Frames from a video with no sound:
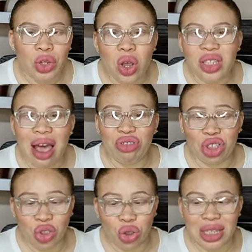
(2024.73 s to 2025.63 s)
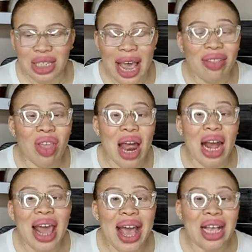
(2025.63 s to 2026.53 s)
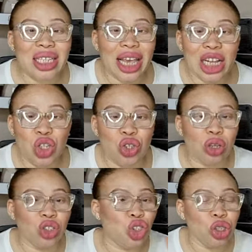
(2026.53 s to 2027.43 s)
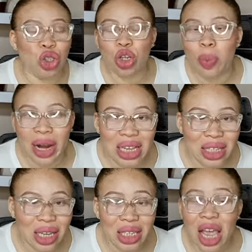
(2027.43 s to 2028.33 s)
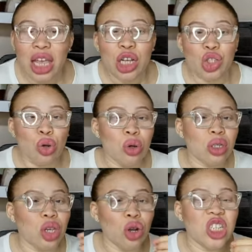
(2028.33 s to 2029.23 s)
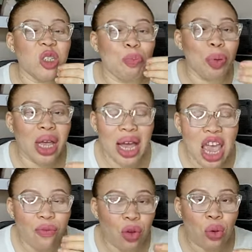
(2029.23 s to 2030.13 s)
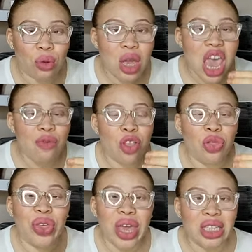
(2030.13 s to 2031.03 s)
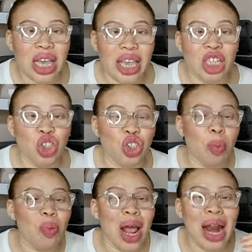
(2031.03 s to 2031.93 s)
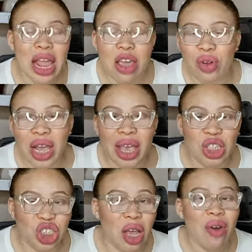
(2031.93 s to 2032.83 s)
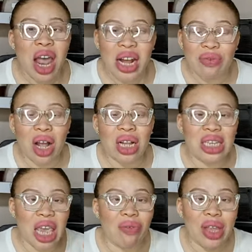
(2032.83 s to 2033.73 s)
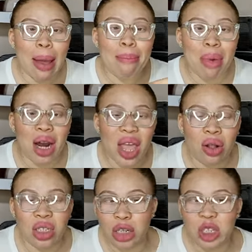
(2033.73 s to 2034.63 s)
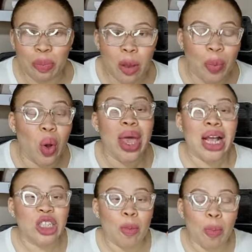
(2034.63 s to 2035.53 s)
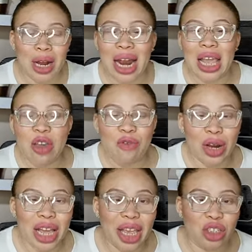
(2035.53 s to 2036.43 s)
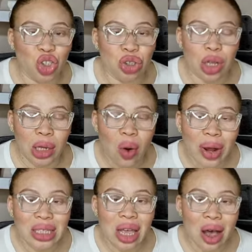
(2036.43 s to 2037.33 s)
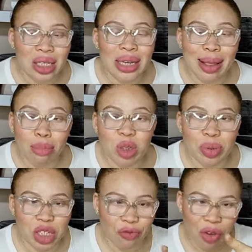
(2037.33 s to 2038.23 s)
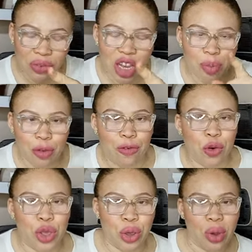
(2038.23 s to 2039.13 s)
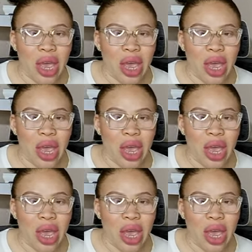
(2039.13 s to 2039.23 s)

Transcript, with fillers: those that choose to take their legs into those juju places to you know speak evil evil things against you to plan evil against you they, they've come to give their money unto these people to plan evil against you the lord is causing them to be defeated before you